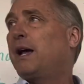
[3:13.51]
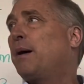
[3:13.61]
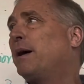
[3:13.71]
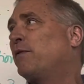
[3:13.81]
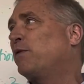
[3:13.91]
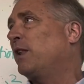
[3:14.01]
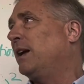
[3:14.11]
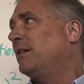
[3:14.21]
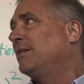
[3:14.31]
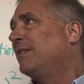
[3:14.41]
how about
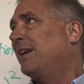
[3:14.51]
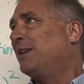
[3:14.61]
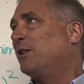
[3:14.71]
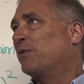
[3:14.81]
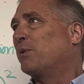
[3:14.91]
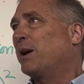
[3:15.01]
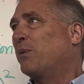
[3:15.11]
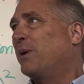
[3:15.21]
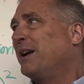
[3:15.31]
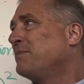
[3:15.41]
flight? And you ever run
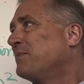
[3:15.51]
away?